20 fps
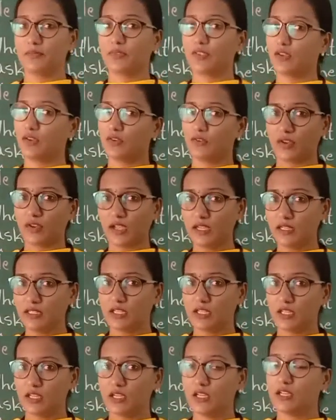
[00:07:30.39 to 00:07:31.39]
Right?
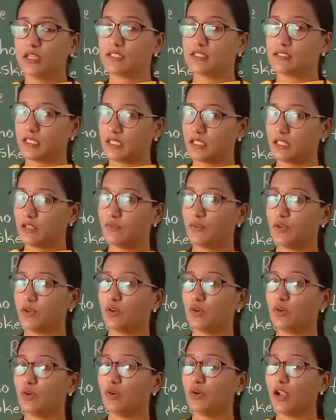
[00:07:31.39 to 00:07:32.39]
See the video
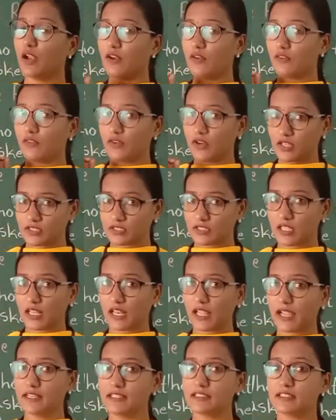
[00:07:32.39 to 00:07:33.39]
and touch the
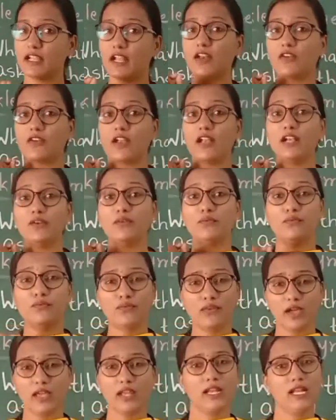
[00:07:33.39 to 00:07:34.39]
lines and write
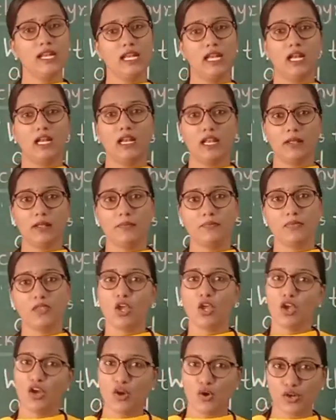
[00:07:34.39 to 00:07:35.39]
very neatly.
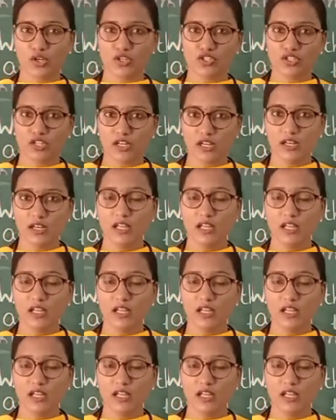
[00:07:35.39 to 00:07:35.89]
Okay, children?